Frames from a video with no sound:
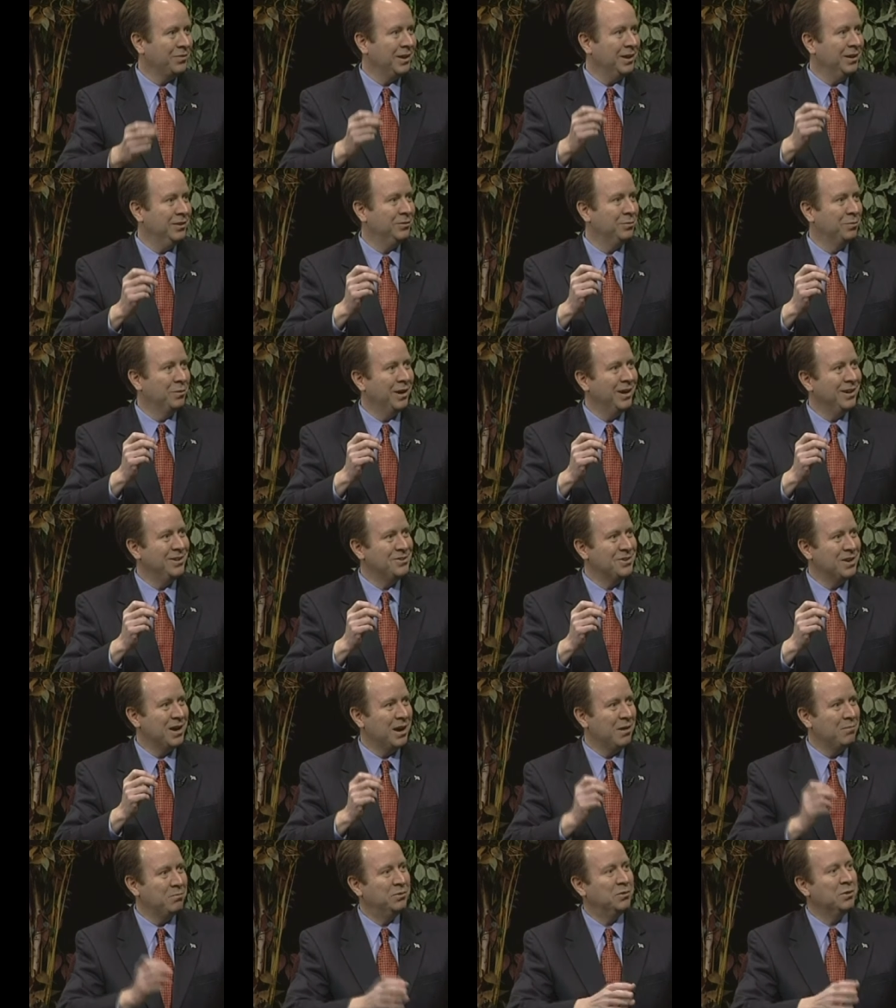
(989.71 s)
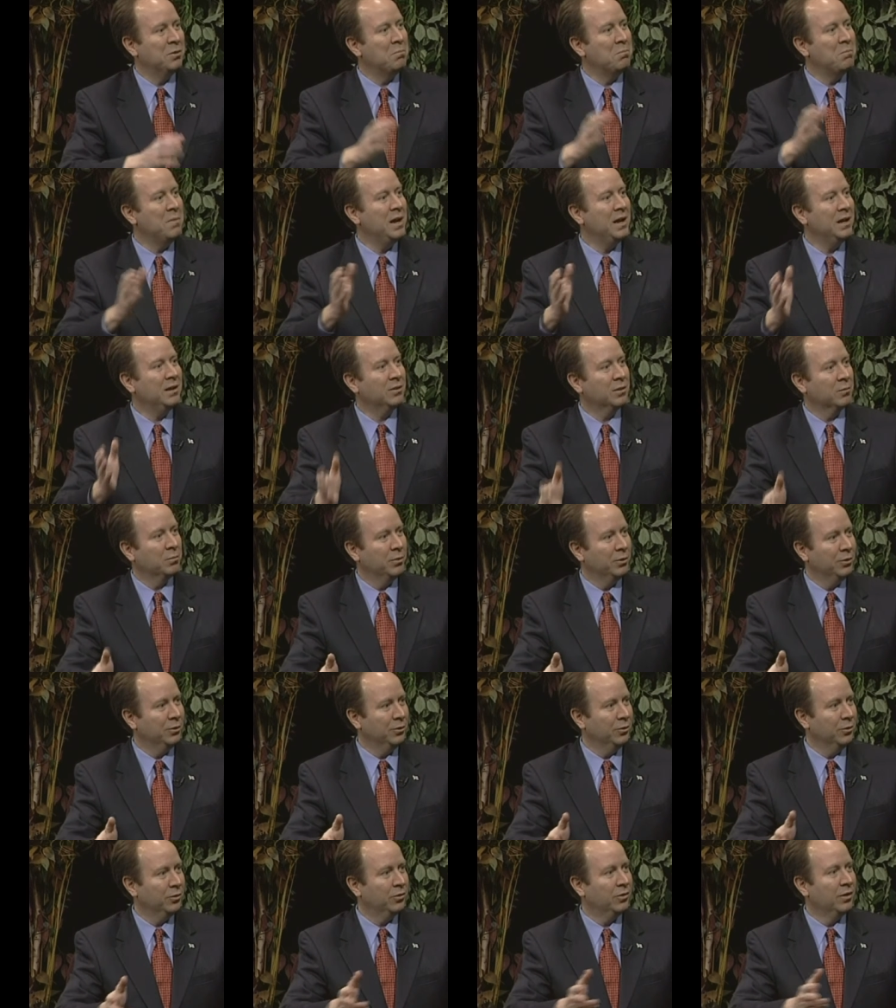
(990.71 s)
it's my job to make the
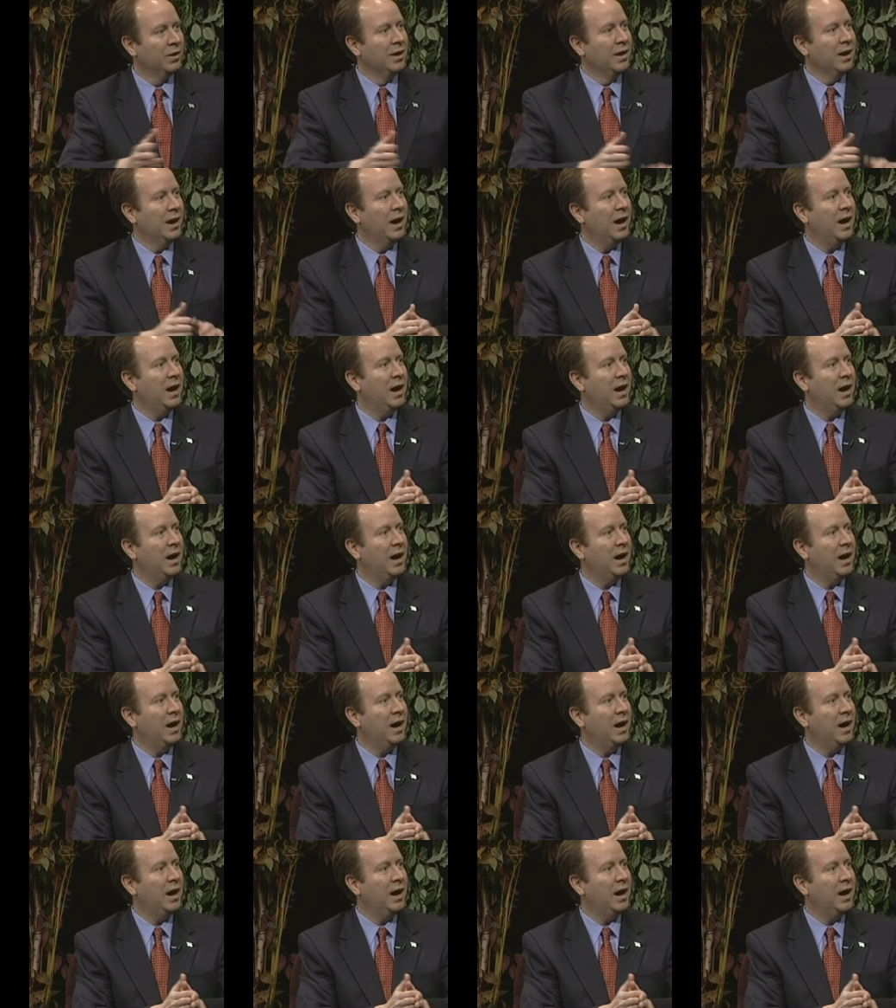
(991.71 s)
polls. Right.